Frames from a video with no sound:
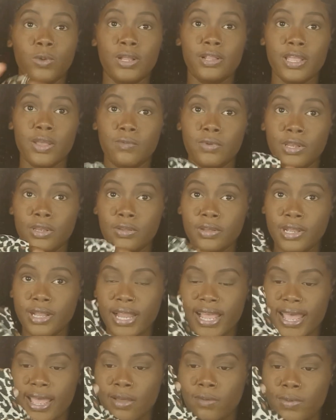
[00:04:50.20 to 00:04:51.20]
it would look
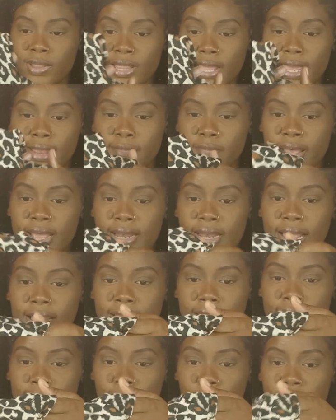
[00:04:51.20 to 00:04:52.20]
like with the headband that
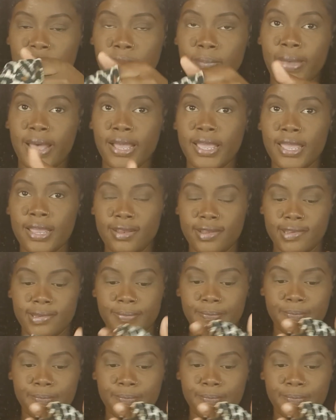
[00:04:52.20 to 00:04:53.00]
came with the package.